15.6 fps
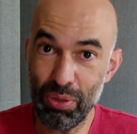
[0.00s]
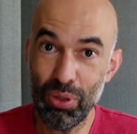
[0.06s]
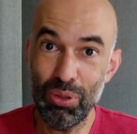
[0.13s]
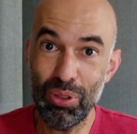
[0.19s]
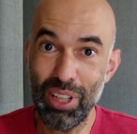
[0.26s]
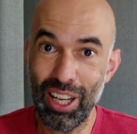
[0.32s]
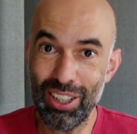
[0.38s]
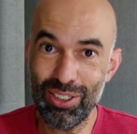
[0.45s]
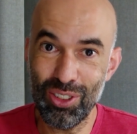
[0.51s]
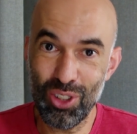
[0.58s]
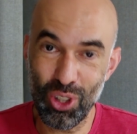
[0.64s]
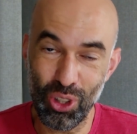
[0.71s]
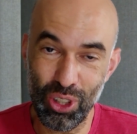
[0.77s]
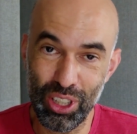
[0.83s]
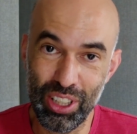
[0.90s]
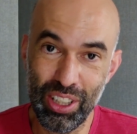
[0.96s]
would like to
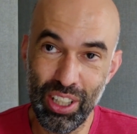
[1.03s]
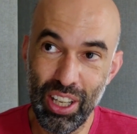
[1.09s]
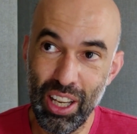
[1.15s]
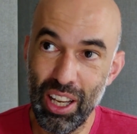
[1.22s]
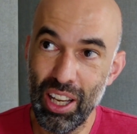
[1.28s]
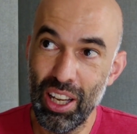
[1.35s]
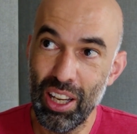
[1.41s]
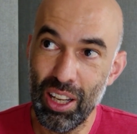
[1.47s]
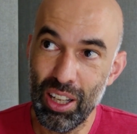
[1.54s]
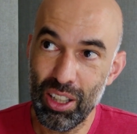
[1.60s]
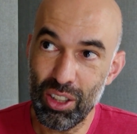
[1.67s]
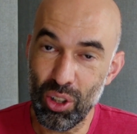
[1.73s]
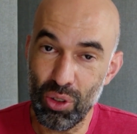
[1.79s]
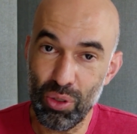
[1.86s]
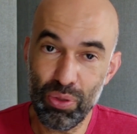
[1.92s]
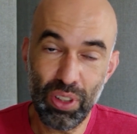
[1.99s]
join
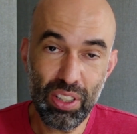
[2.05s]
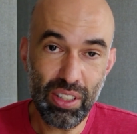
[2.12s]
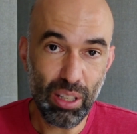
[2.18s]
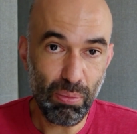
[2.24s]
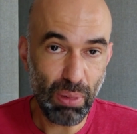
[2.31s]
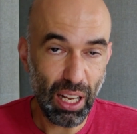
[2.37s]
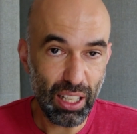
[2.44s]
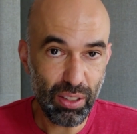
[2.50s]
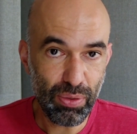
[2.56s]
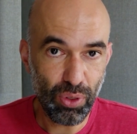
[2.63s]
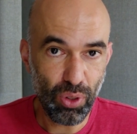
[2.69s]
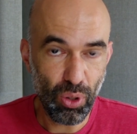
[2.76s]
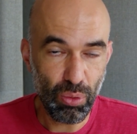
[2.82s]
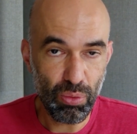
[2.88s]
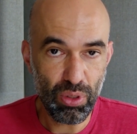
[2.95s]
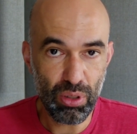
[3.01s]
conferencing
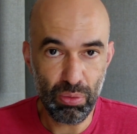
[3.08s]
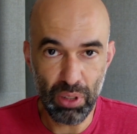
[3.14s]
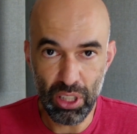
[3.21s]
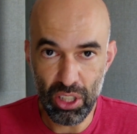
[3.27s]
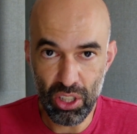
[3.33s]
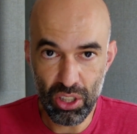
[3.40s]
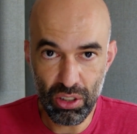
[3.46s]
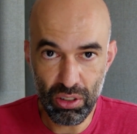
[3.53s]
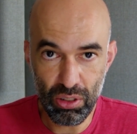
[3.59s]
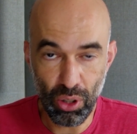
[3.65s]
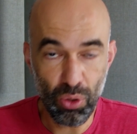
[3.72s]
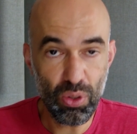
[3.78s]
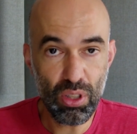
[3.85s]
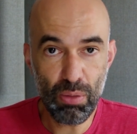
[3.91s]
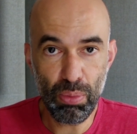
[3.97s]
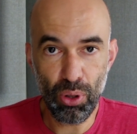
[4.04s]
platforms which
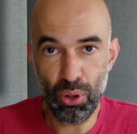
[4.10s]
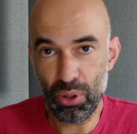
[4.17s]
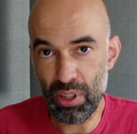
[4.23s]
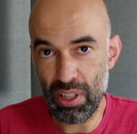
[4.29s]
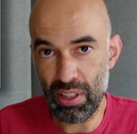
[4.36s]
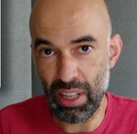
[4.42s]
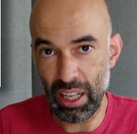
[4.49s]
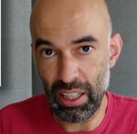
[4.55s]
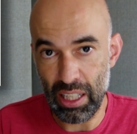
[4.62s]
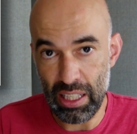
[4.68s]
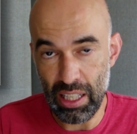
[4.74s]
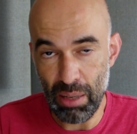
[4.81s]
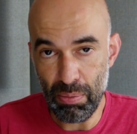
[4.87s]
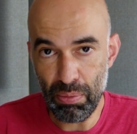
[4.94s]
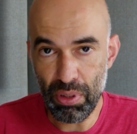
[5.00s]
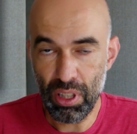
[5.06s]
don't support standard
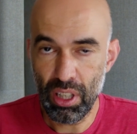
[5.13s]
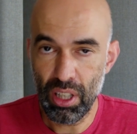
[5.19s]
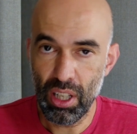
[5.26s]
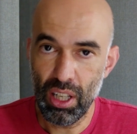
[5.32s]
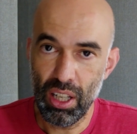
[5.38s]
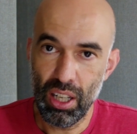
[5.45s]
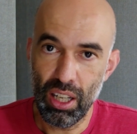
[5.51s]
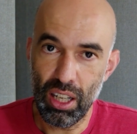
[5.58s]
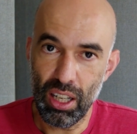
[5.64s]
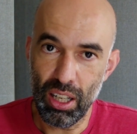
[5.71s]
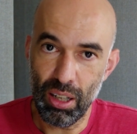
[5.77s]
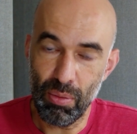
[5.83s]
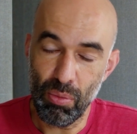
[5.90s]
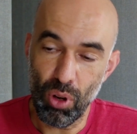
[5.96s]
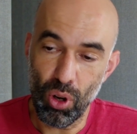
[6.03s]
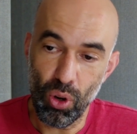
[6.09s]
zip,
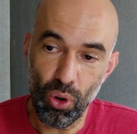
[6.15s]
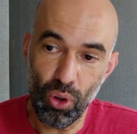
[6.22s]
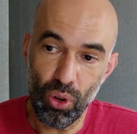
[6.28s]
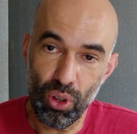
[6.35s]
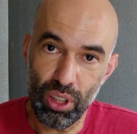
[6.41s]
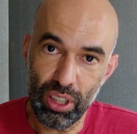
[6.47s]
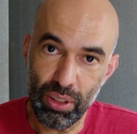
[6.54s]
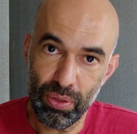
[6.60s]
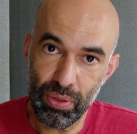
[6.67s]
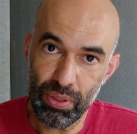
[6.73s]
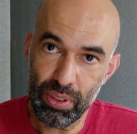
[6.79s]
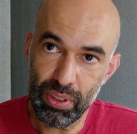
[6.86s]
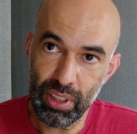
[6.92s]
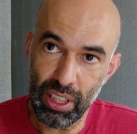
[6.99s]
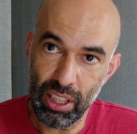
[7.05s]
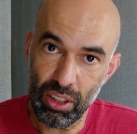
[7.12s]
or if
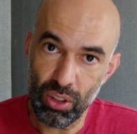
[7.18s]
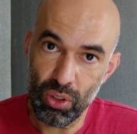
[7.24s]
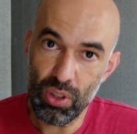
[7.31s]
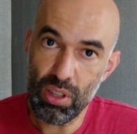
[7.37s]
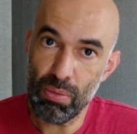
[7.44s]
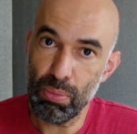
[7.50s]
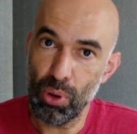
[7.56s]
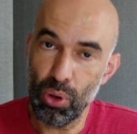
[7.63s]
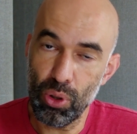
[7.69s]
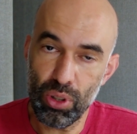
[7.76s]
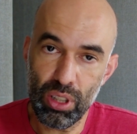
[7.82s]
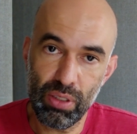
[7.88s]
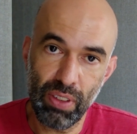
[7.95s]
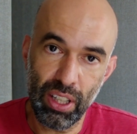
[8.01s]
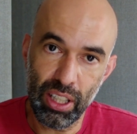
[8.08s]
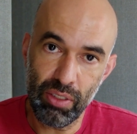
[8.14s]
they are not supported
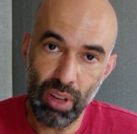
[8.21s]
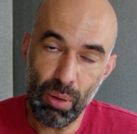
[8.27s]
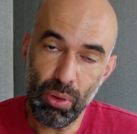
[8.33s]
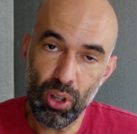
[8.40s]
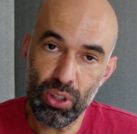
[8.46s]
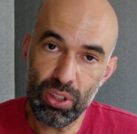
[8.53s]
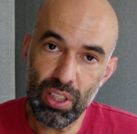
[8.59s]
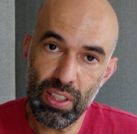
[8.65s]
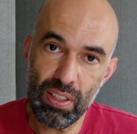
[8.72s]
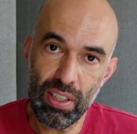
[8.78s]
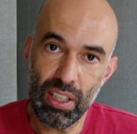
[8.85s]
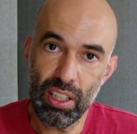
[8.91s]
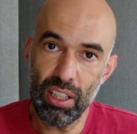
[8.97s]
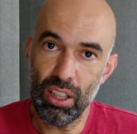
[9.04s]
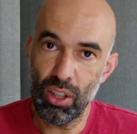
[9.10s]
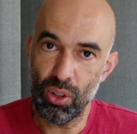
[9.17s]
by
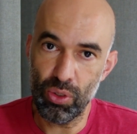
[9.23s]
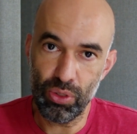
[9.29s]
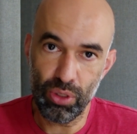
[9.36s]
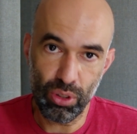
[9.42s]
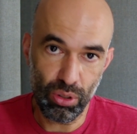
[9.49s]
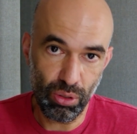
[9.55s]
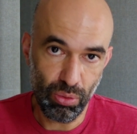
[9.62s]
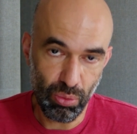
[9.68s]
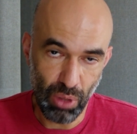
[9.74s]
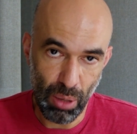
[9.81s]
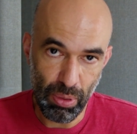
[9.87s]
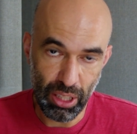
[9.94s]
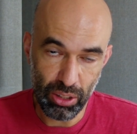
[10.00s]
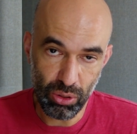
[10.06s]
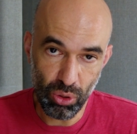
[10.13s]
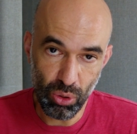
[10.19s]
WebRTC on the
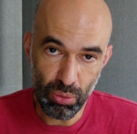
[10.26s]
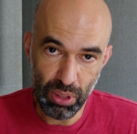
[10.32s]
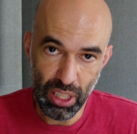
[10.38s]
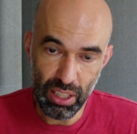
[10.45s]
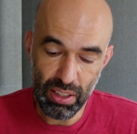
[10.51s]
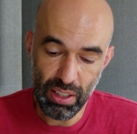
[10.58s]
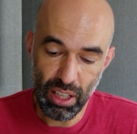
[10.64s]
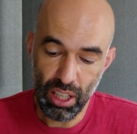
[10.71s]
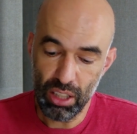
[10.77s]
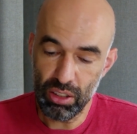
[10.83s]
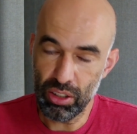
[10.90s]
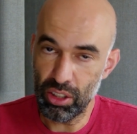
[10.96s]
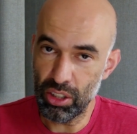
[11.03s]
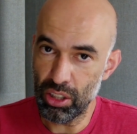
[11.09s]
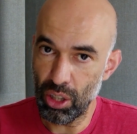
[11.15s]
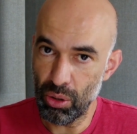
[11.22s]
Webex Room Kit, you
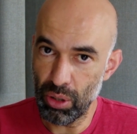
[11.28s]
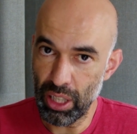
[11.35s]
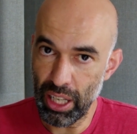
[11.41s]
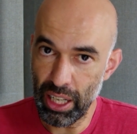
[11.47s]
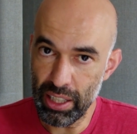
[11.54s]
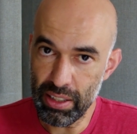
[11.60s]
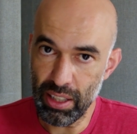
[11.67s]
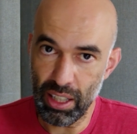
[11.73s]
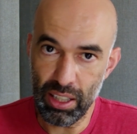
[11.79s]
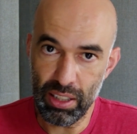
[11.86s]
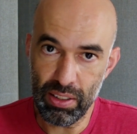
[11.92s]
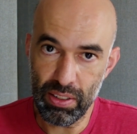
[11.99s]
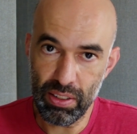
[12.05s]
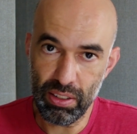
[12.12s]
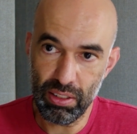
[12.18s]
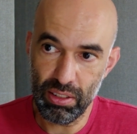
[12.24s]
can go ahead
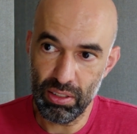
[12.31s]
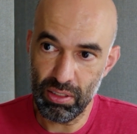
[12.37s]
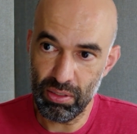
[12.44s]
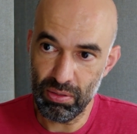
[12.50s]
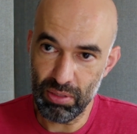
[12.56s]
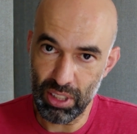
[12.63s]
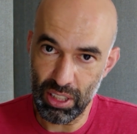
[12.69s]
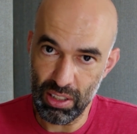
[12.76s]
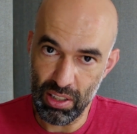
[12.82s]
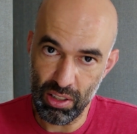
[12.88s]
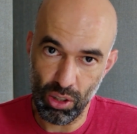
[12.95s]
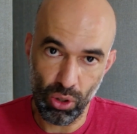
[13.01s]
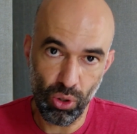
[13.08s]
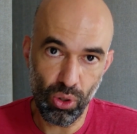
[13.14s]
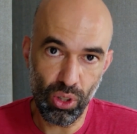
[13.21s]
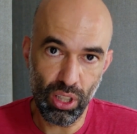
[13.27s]
and
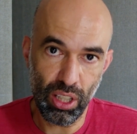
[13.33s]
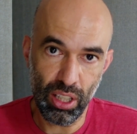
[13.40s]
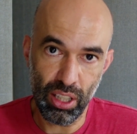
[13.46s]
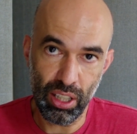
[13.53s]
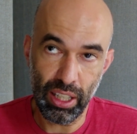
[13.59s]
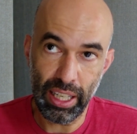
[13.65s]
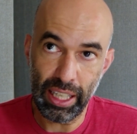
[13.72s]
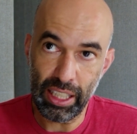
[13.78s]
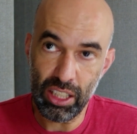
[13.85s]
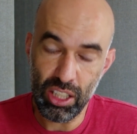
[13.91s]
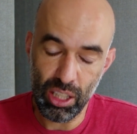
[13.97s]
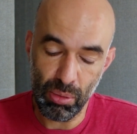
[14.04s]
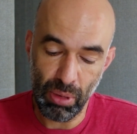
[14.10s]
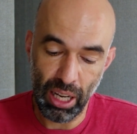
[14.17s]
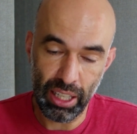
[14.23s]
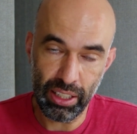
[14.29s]
install a
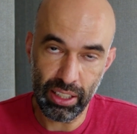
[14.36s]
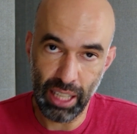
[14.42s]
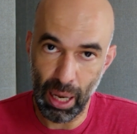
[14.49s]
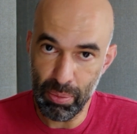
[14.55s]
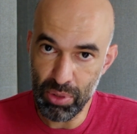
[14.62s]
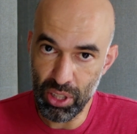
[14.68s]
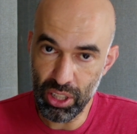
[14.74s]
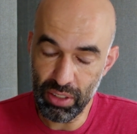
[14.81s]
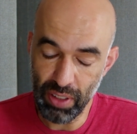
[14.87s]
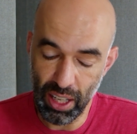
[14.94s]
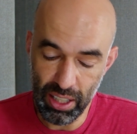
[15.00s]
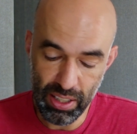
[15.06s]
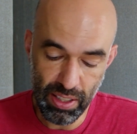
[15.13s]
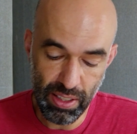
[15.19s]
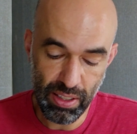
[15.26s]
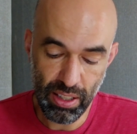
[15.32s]
HDMI capture
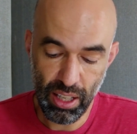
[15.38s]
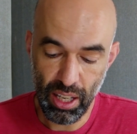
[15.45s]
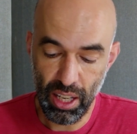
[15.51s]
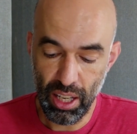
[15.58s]
device.